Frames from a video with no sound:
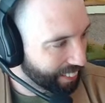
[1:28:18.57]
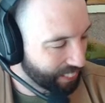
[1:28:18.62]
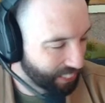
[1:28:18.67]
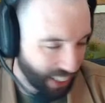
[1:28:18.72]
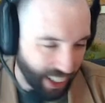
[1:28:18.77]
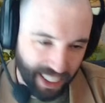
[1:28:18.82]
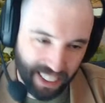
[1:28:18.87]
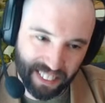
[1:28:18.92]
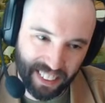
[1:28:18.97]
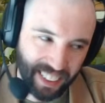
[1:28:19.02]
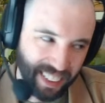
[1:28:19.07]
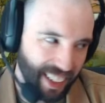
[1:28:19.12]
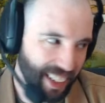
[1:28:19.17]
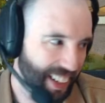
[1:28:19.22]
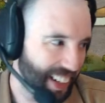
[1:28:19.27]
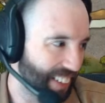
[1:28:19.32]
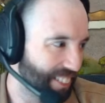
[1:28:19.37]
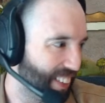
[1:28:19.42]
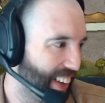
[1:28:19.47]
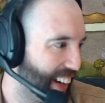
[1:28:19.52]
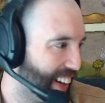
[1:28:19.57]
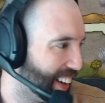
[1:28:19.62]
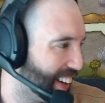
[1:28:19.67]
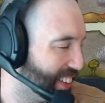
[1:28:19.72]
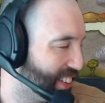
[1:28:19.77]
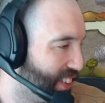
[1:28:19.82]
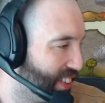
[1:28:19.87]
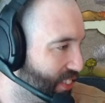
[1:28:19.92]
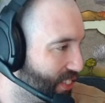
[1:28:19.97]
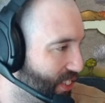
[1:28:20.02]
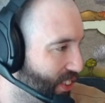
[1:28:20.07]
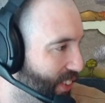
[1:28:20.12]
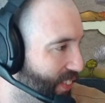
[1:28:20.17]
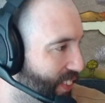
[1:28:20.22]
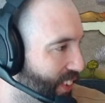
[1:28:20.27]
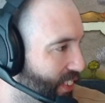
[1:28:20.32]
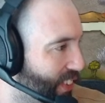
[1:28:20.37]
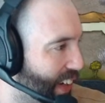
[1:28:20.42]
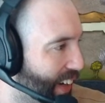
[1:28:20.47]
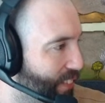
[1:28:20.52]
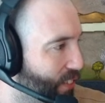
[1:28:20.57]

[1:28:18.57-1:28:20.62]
I'm trying to say that name right, on YouTube, you said,